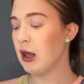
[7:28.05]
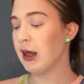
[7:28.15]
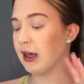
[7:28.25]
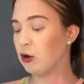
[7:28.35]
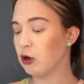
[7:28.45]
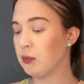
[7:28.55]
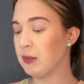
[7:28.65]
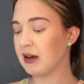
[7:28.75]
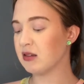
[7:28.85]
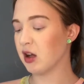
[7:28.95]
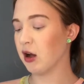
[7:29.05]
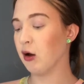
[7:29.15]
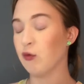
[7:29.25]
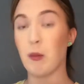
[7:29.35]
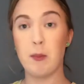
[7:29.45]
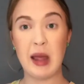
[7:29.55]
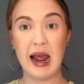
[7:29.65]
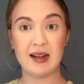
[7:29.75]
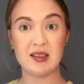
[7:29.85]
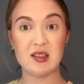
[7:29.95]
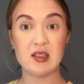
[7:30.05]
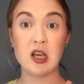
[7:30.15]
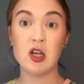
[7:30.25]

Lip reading: a good mix of mattes,